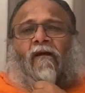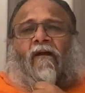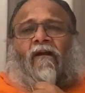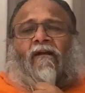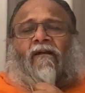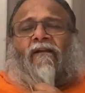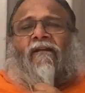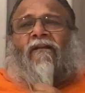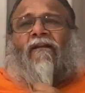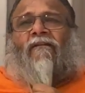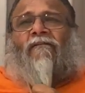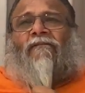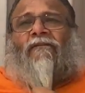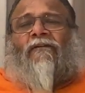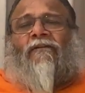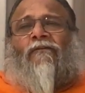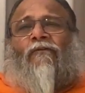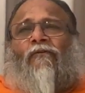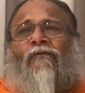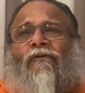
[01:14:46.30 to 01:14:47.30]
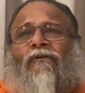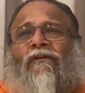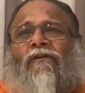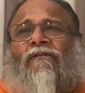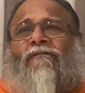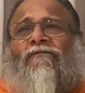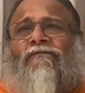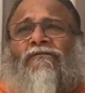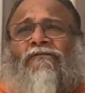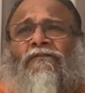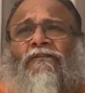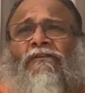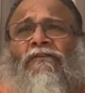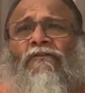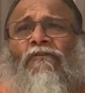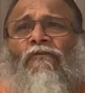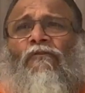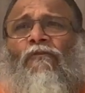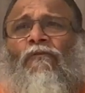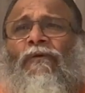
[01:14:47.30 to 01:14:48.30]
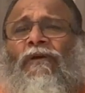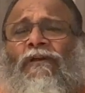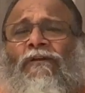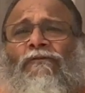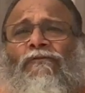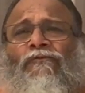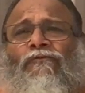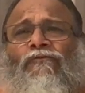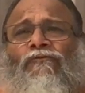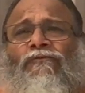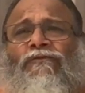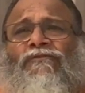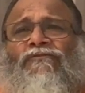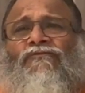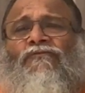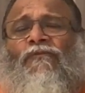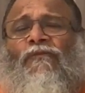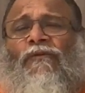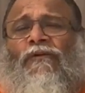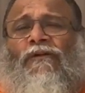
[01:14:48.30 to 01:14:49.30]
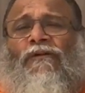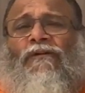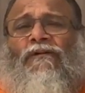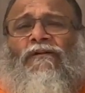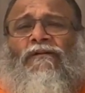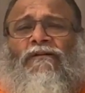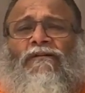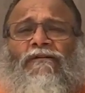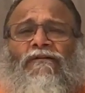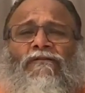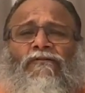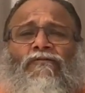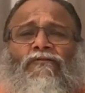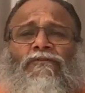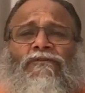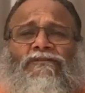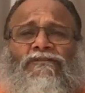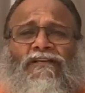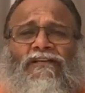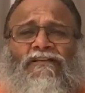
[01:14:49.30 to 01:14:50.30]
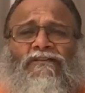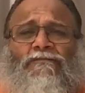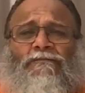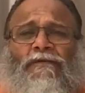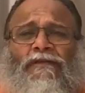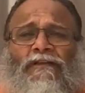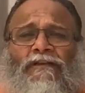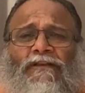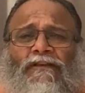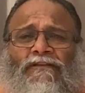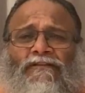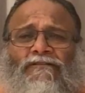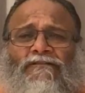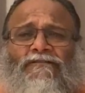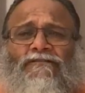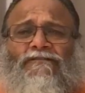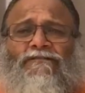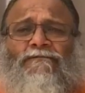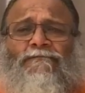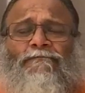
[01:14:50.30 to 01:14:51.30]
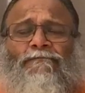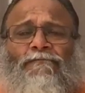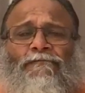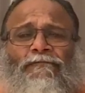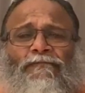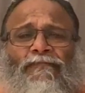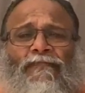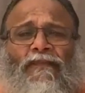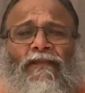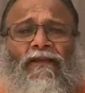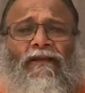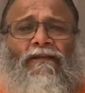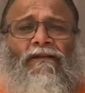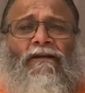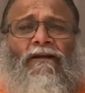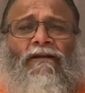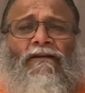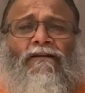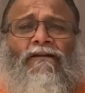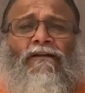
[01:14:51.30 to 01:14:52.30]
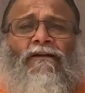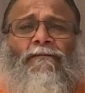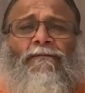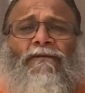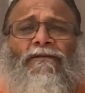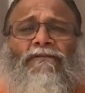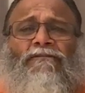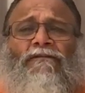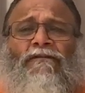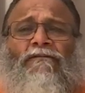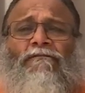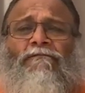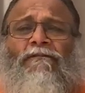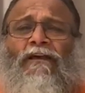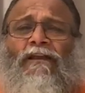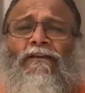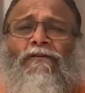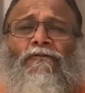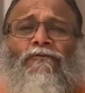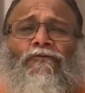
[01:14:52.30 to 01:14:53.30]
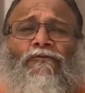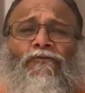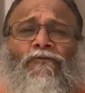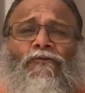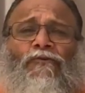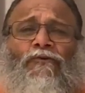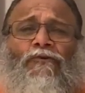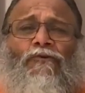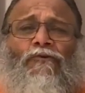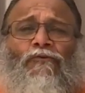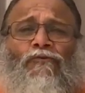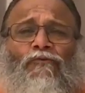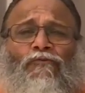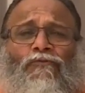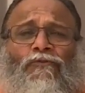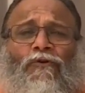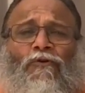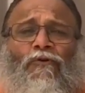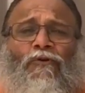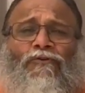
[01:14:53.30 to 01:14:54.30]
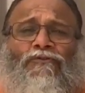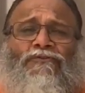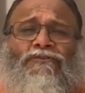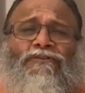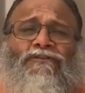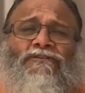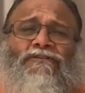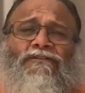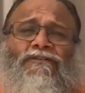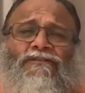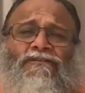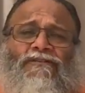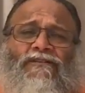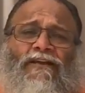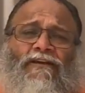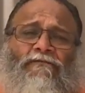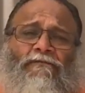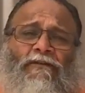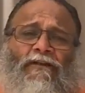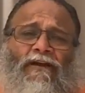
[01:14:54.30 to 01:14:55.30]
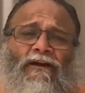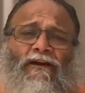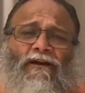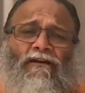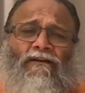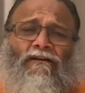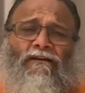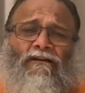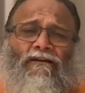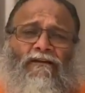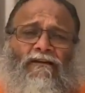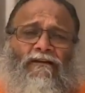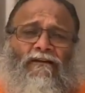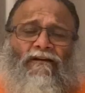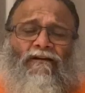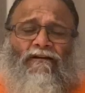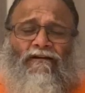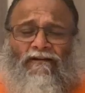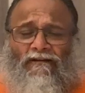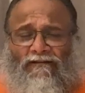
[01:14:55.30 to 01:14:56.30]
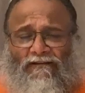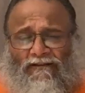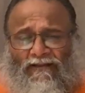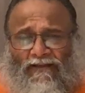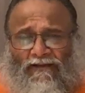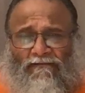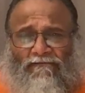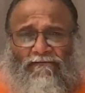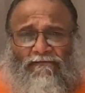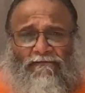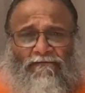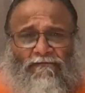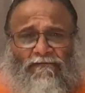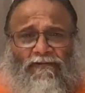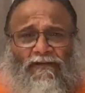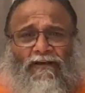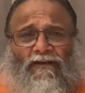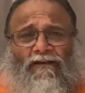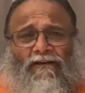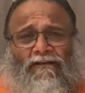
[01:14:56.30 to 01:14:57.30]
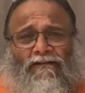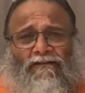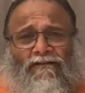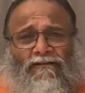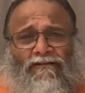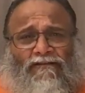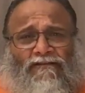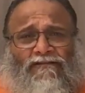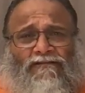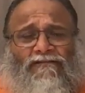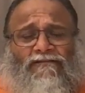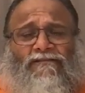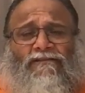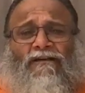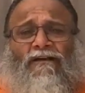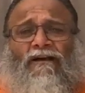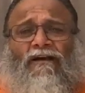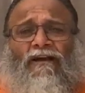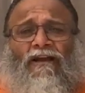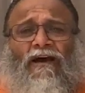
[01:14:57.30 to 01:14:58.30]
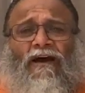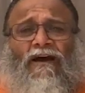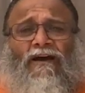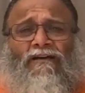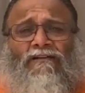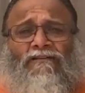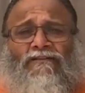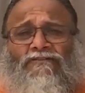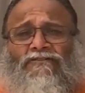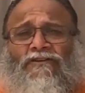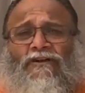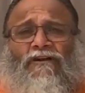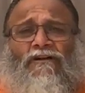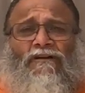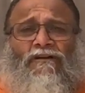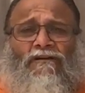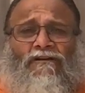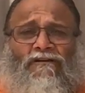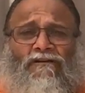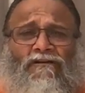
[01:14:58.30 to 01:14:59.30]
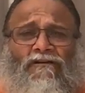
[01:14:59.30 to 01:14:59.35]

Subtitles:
Until we don't give zero value to this world, to this experience, and 100% value to the consciousness that we are. Till then, we are in this Alata Chakra.